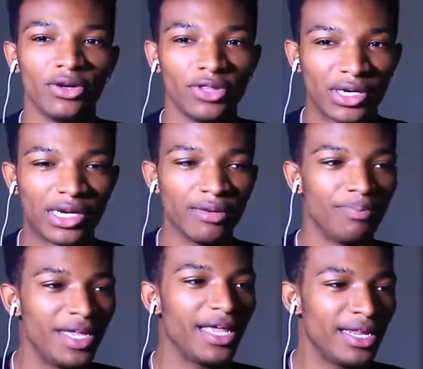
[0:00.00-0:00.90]
You know, there
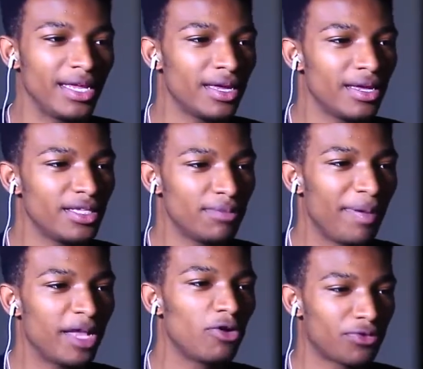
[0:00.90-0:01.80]
shouldn't be any
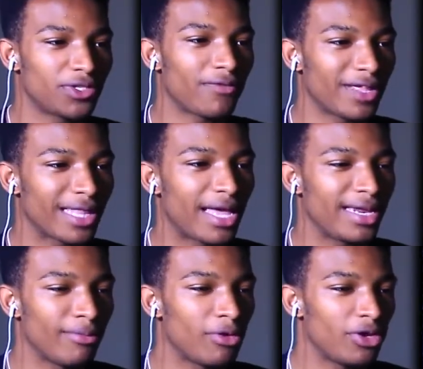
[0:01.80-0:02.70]
debate over stuff like
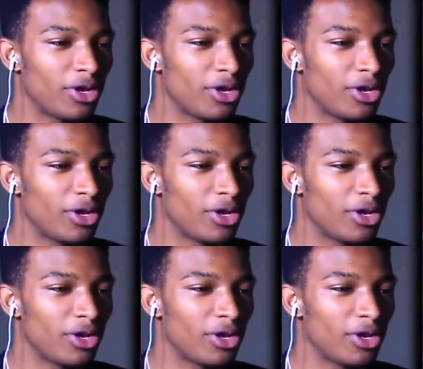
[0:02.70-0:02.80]
that anymore,